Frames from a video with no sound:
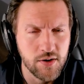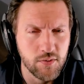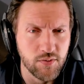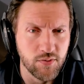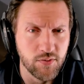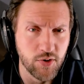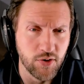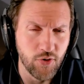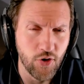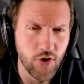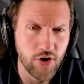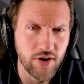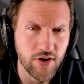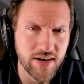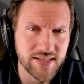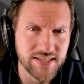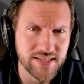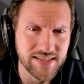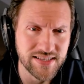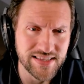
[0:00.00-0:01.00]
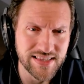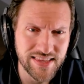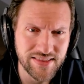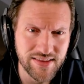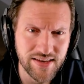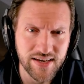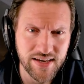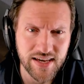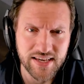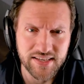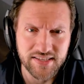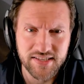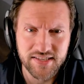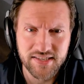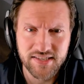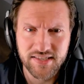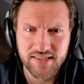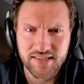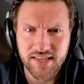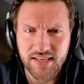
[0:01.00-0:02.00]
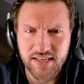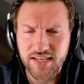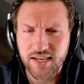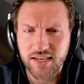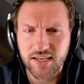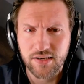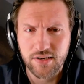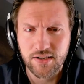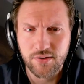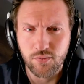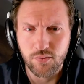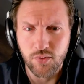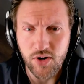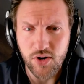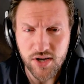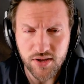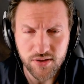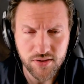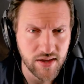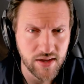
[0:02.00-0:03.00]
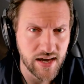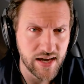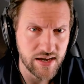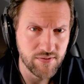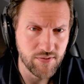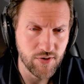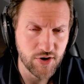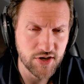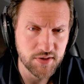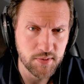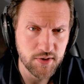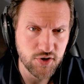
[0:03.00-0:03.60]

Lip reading: We've got a very nice leather aesthetic with a very